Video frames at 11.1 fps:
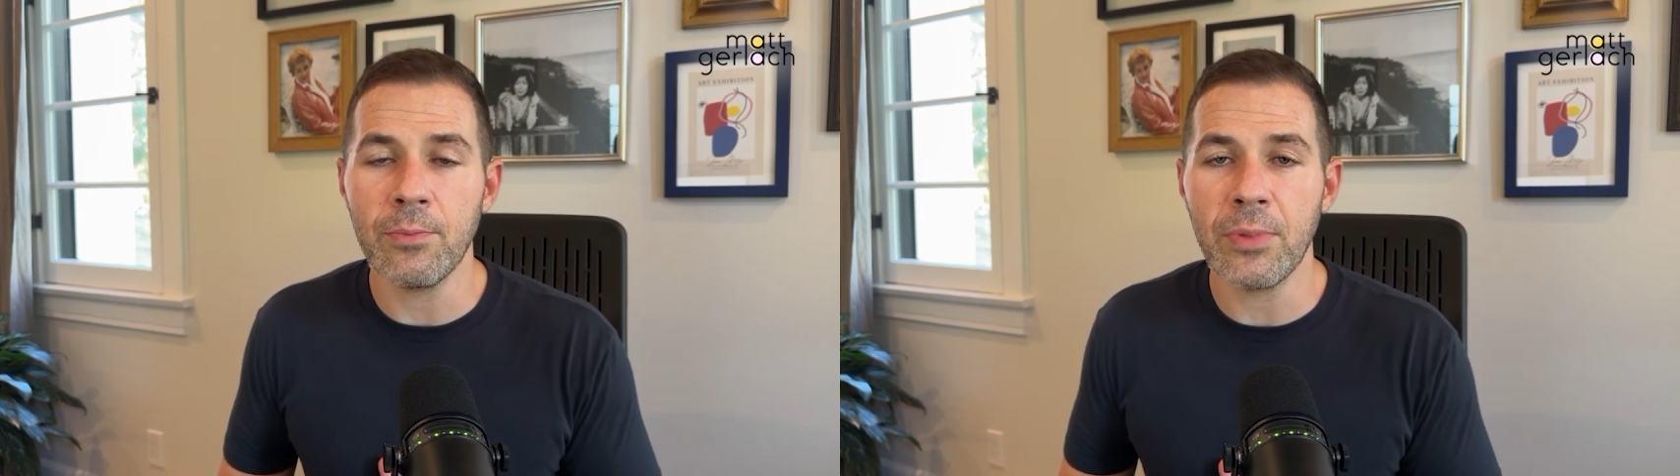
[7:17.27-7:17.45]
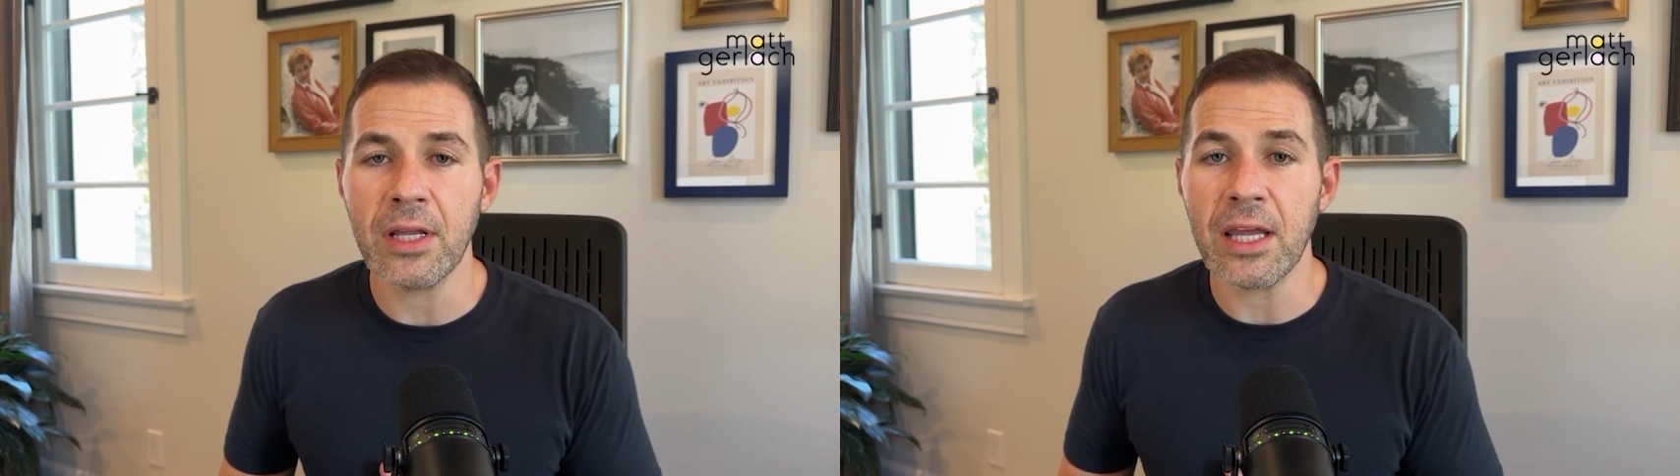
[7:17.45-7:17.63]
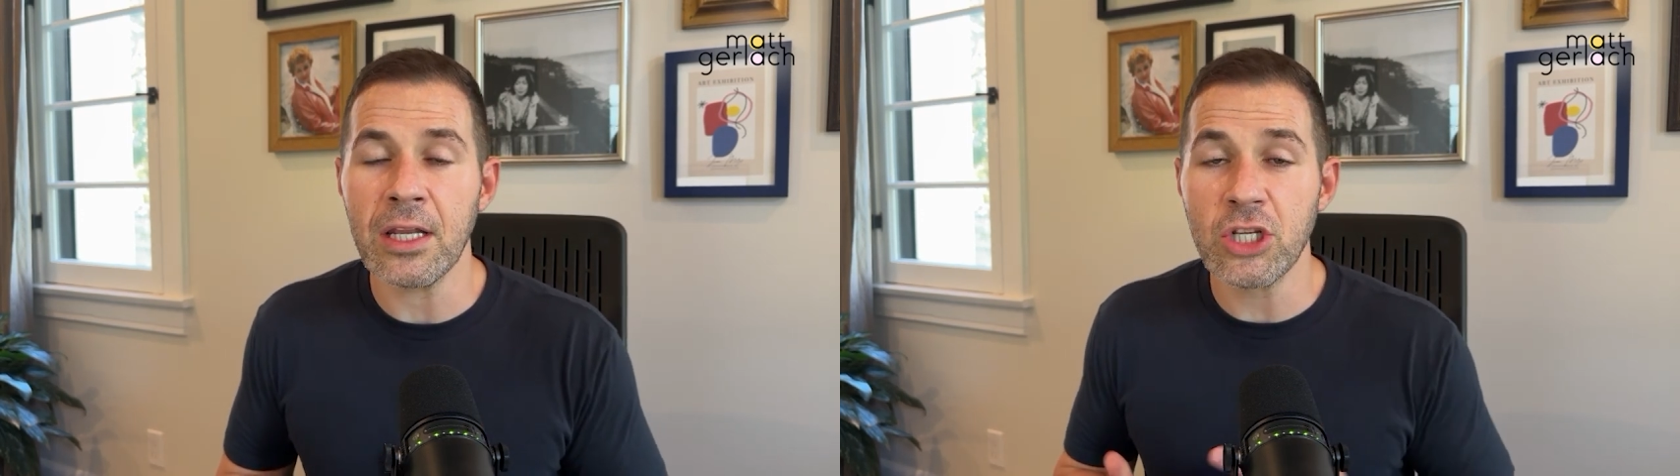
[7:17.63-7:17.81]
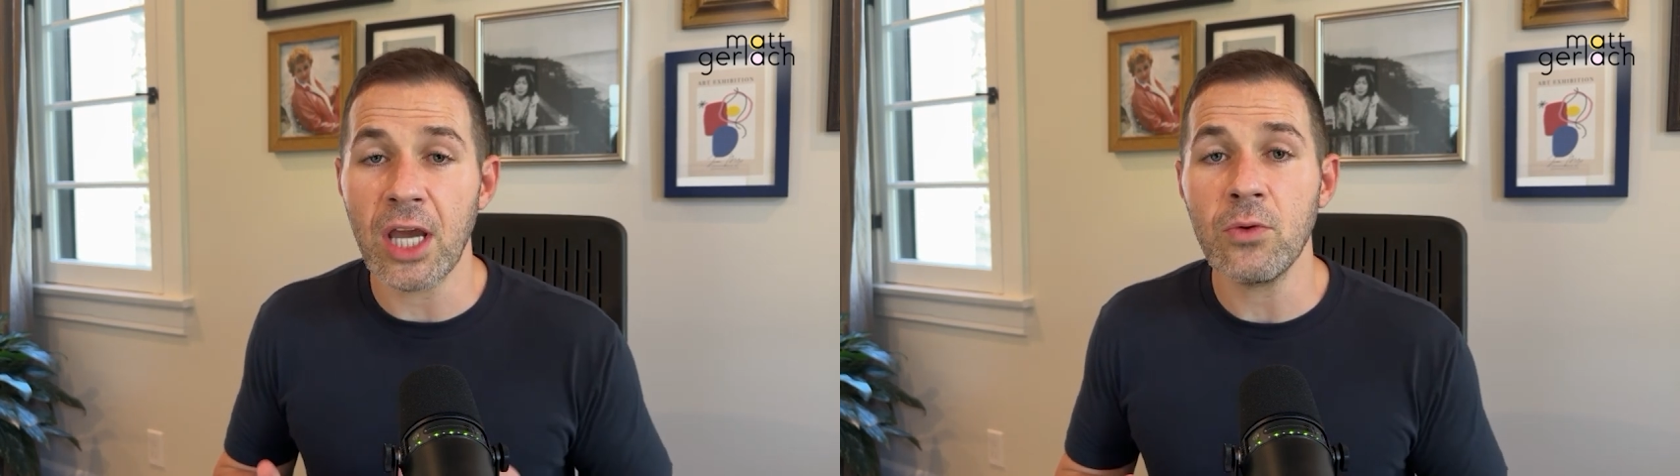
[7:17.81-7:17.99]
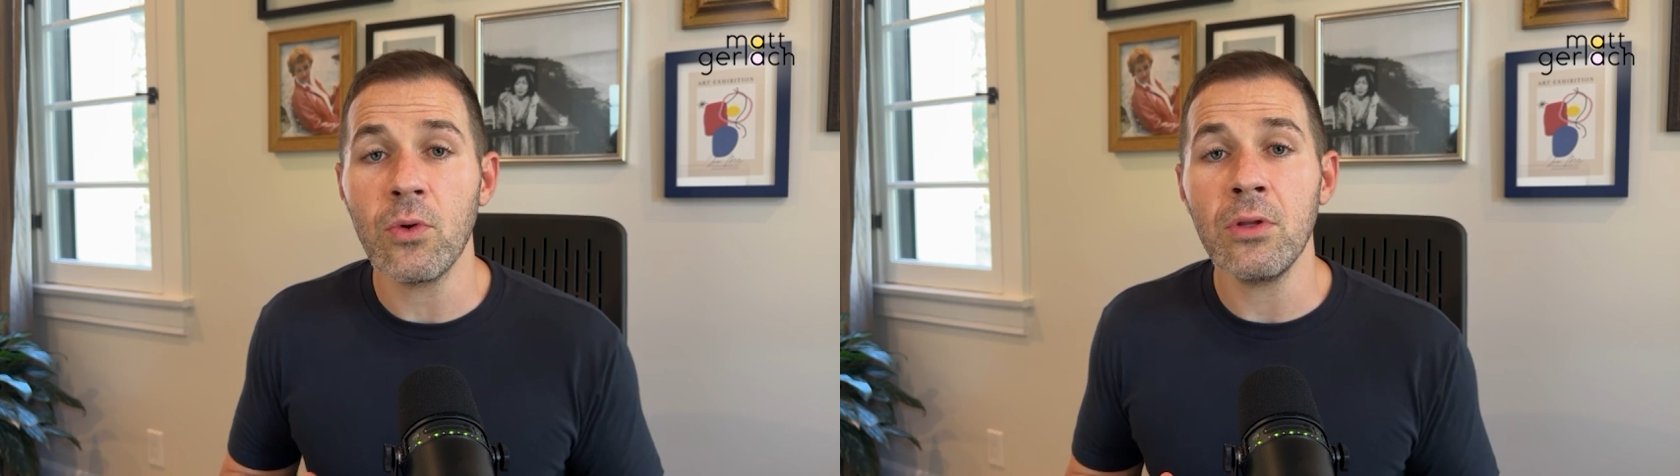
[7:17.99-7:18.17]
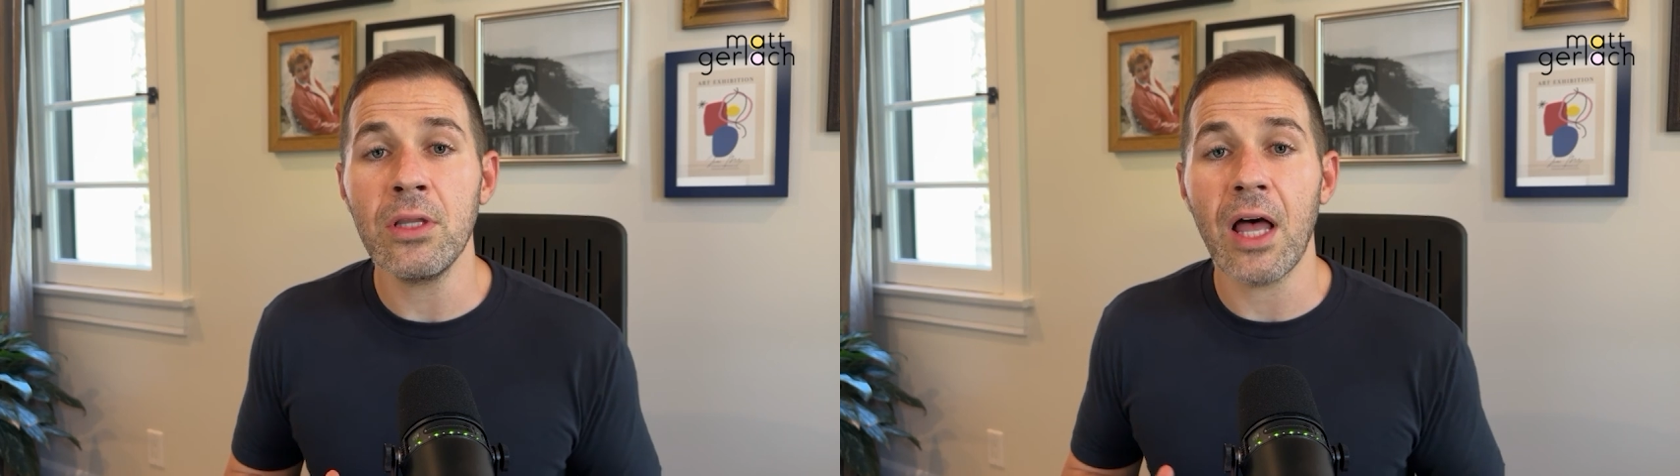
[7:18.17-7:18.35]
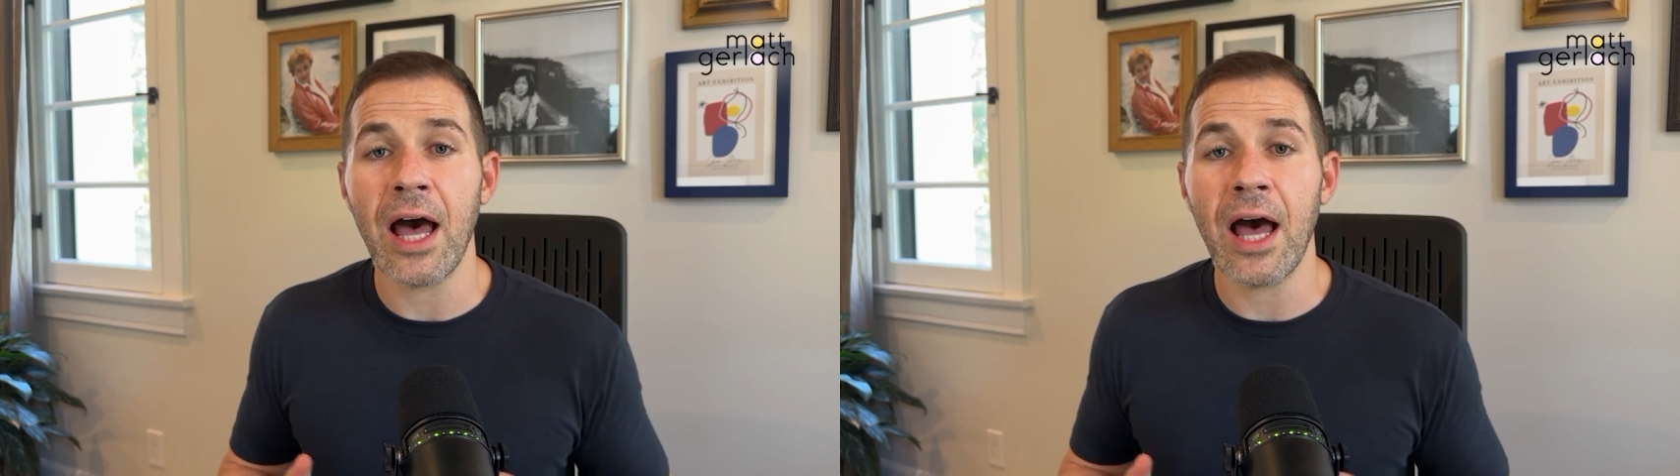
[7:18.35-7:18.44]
but in general,